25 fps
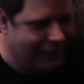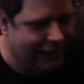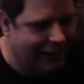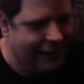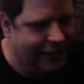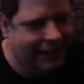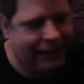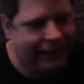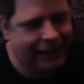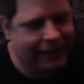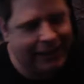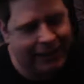
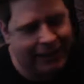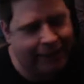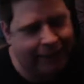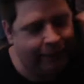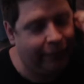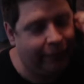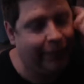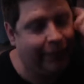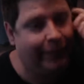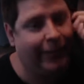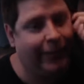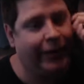And
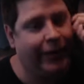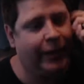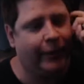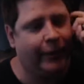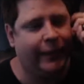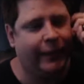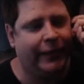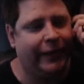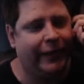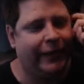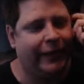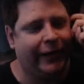we might
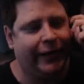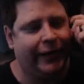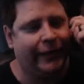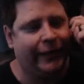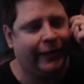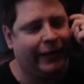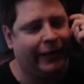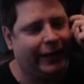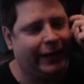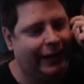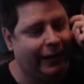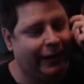open another
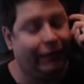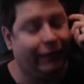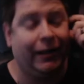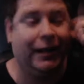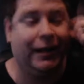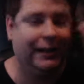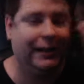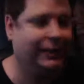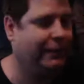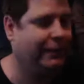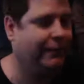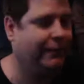one.
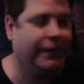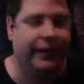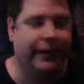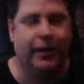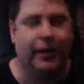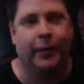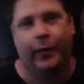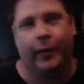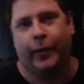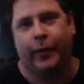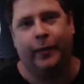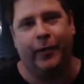Actually, might
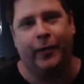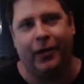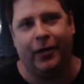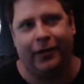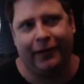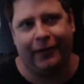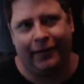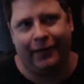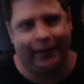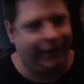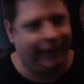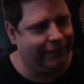open them all.
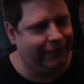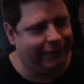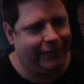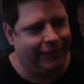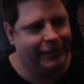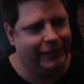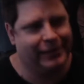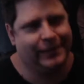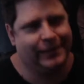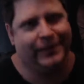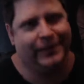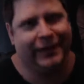I mean, what
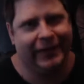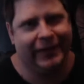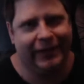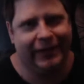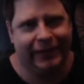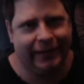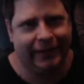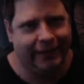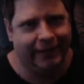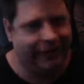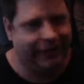else am I going to do with